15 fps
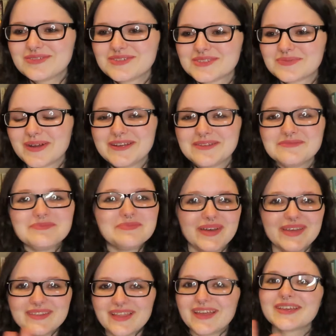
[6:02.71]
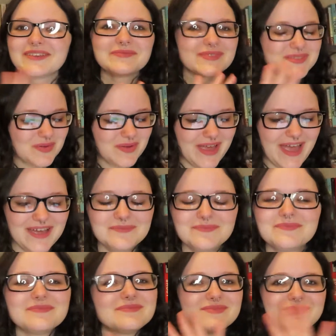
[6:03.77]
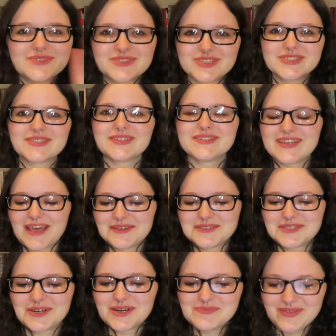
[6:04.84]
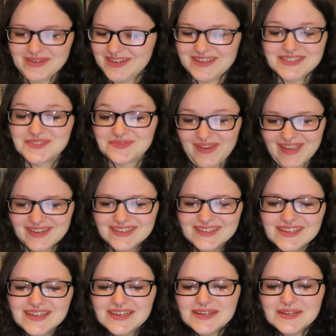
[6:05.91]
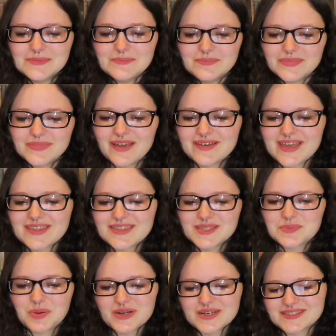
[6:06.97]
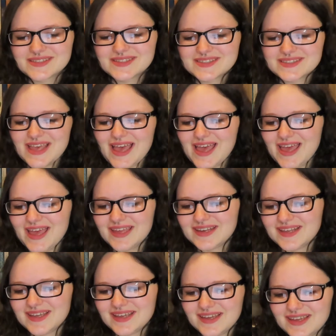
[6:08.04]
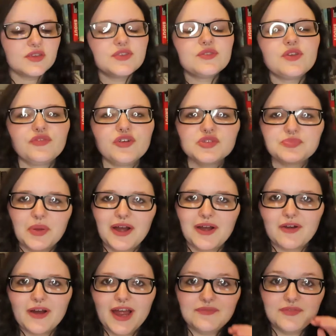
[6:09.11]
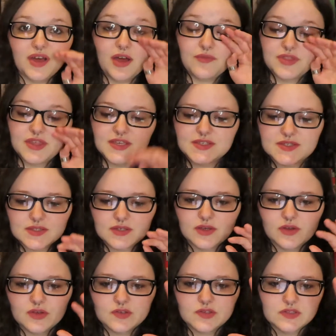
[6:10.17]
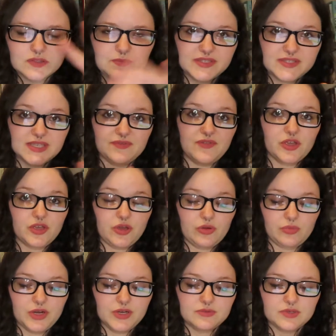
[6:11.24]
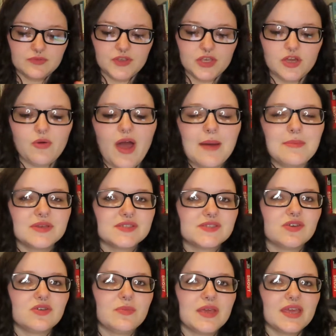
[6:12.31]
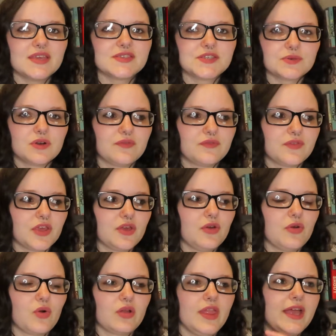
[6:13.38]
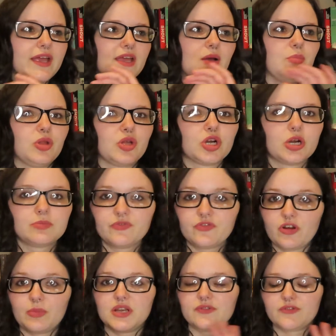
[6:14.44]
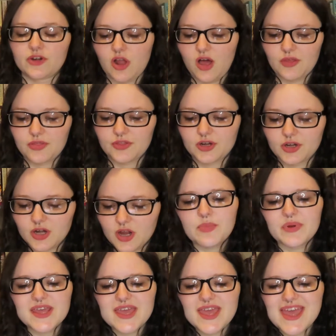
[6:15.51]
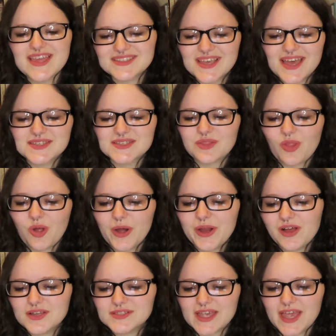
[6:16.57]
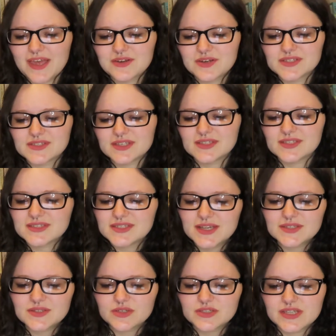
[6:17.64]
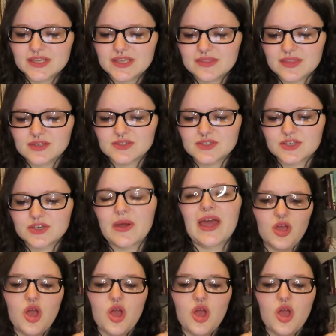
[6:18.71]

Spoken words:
was written, but, like, it's okay. She's entitled to her opinion. It's fine. Okay, this person said... So the first paragraph of this specific Goodreads review, I'm assuming is a review or like a blurb from a different author, but it says Laurie Halse Anderson sinks her teeth into